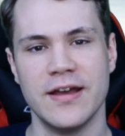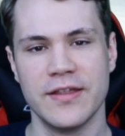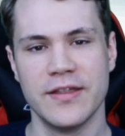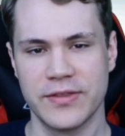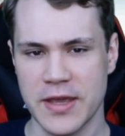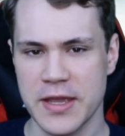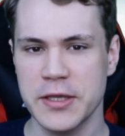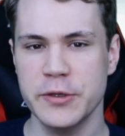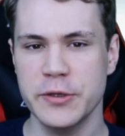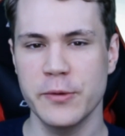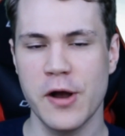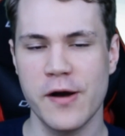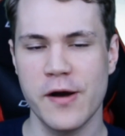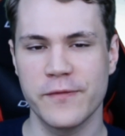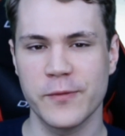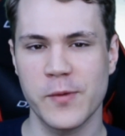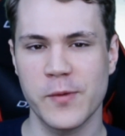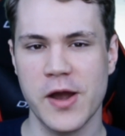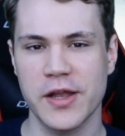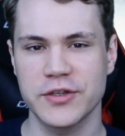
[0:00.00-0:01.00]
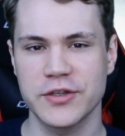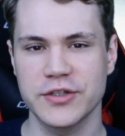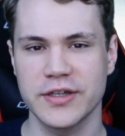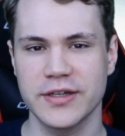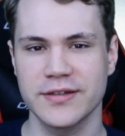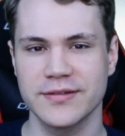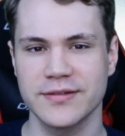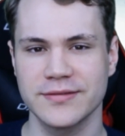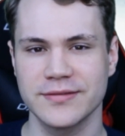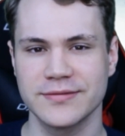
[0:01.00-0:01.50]
Thank you all for
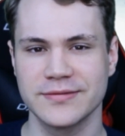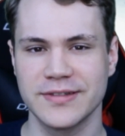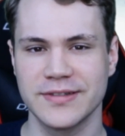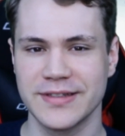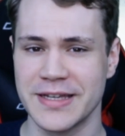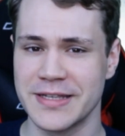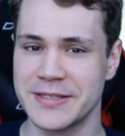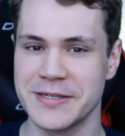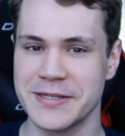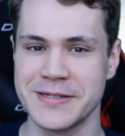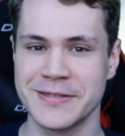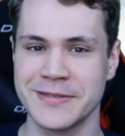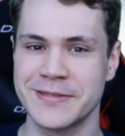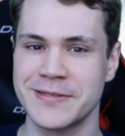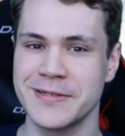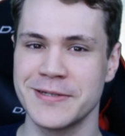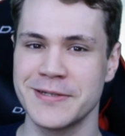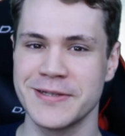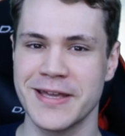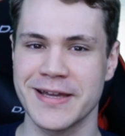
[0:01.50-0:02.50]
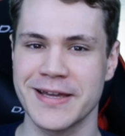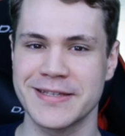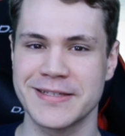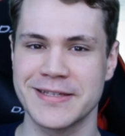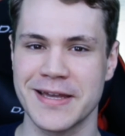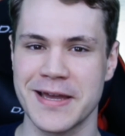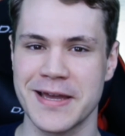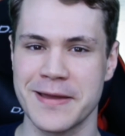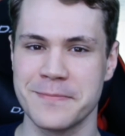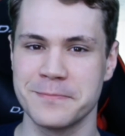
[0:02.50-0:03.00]
watching, and until next
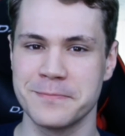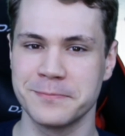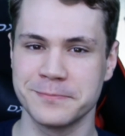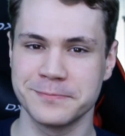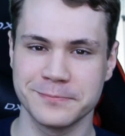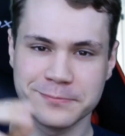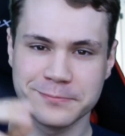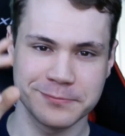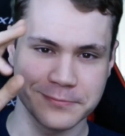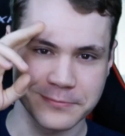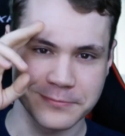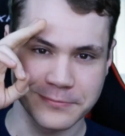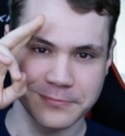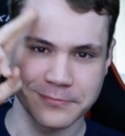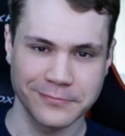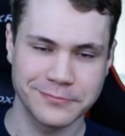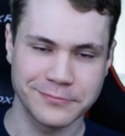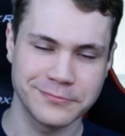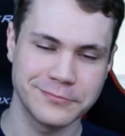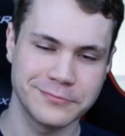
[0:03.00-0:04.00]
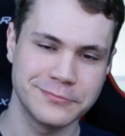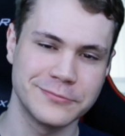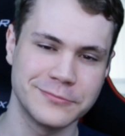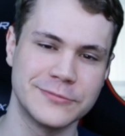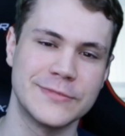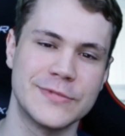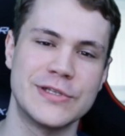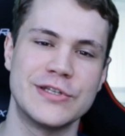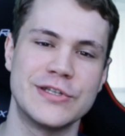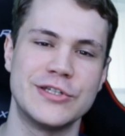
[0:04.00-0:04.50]
time,
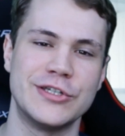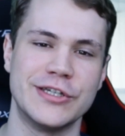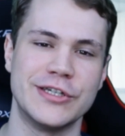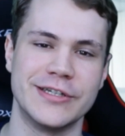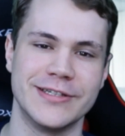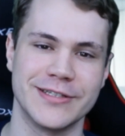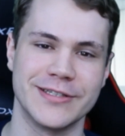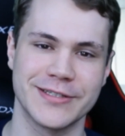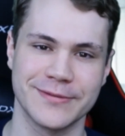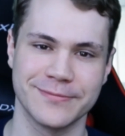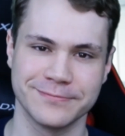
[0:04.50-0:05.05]
cheers.